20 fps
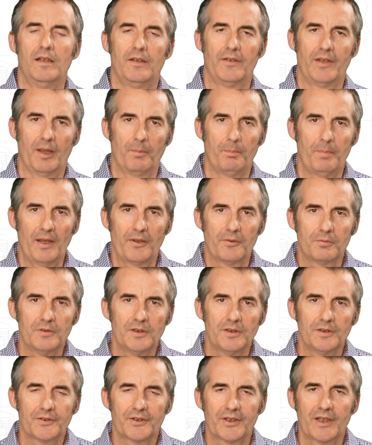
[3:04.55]
Their
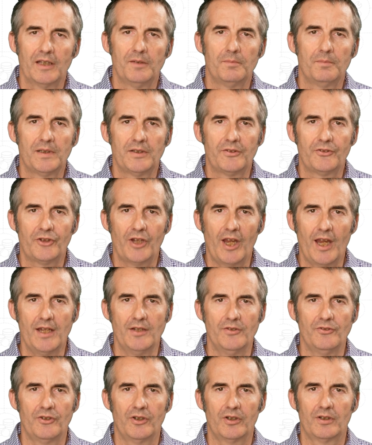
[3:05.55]
password can be
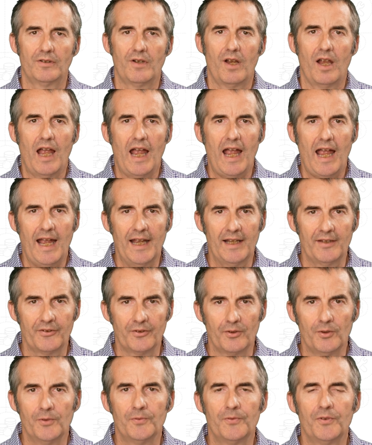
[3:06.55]
changed as
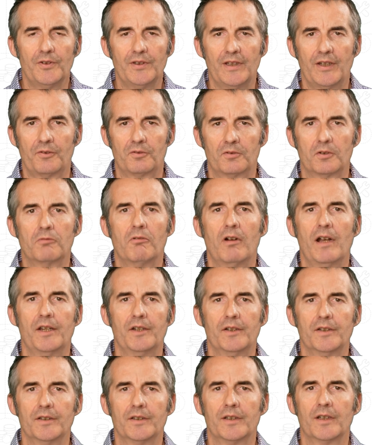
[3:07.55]
often as
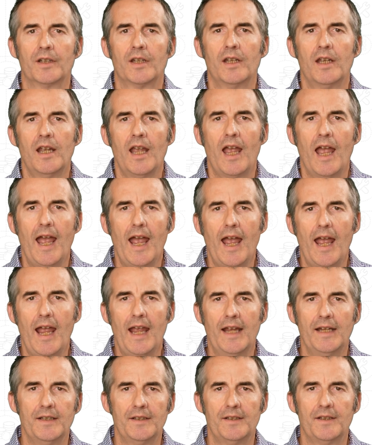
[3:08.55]
required,
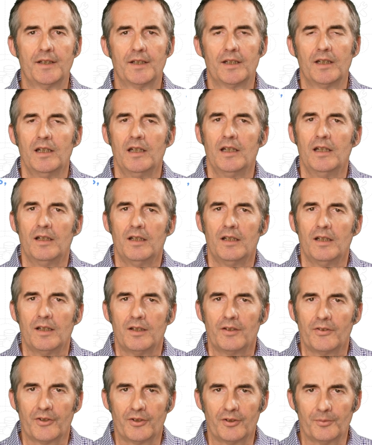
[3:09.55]
and
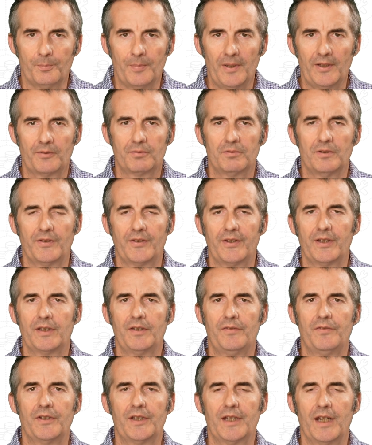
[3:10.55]
the password
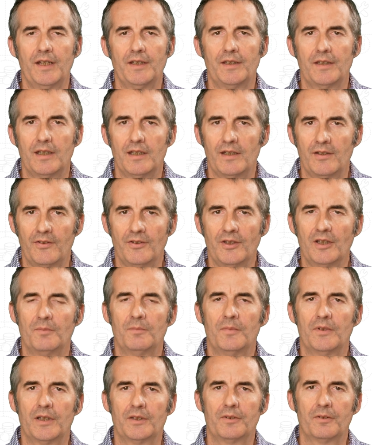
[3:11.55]
certificate is not
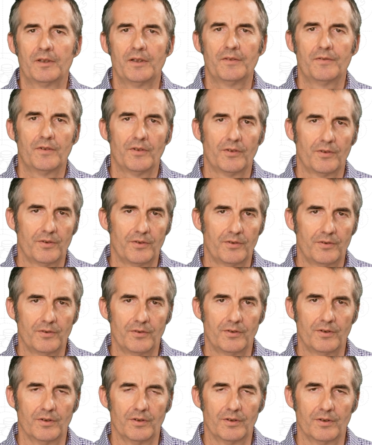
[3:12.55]
mandatory for those
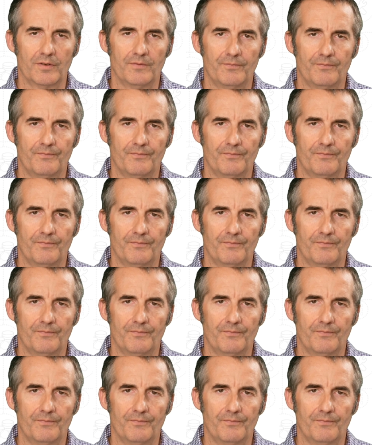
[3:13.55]
users.